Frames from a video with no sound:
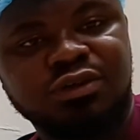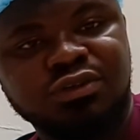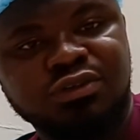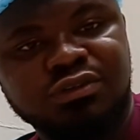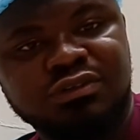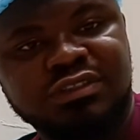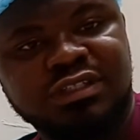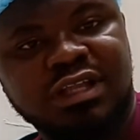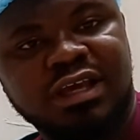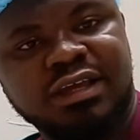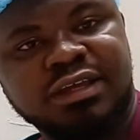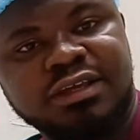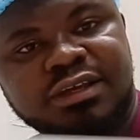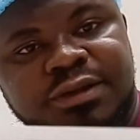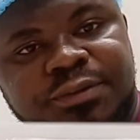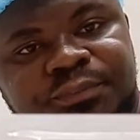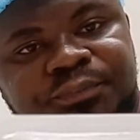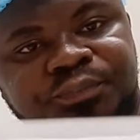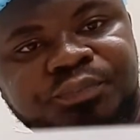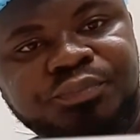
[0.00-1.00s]
looks like,
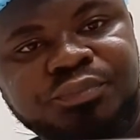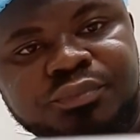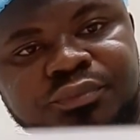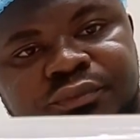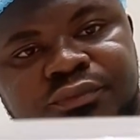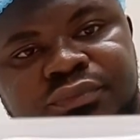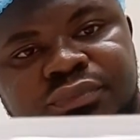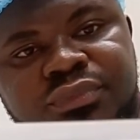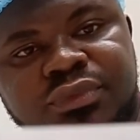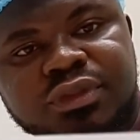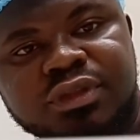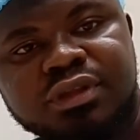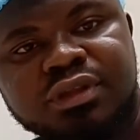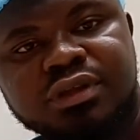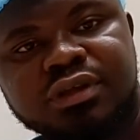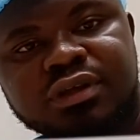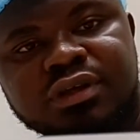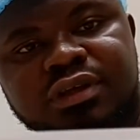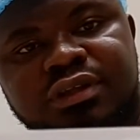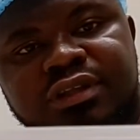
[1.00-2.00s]

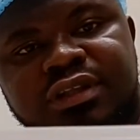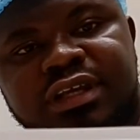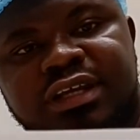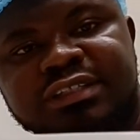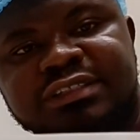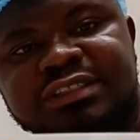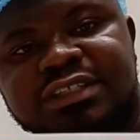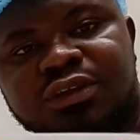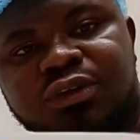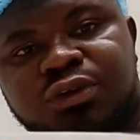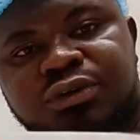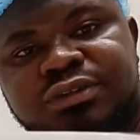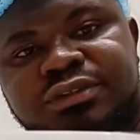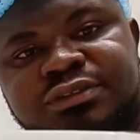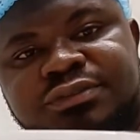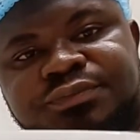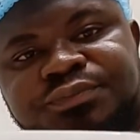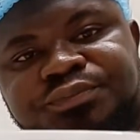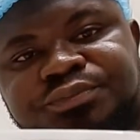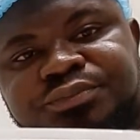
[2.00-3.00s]
the echelon,
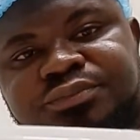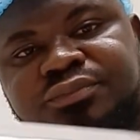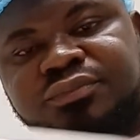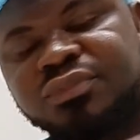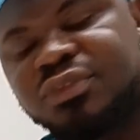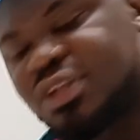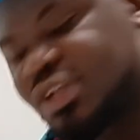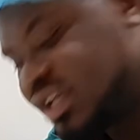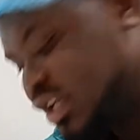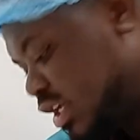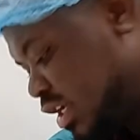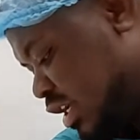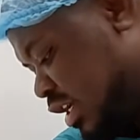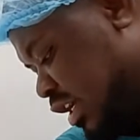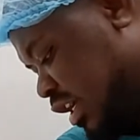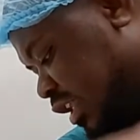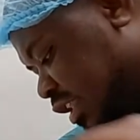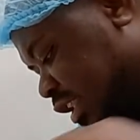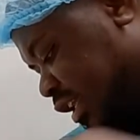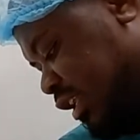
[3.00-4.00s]

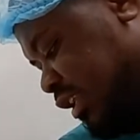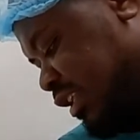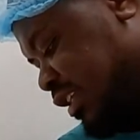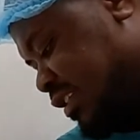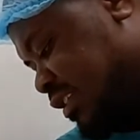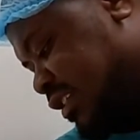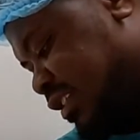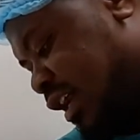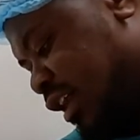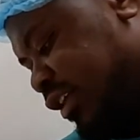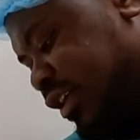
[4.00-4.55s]
and then this is how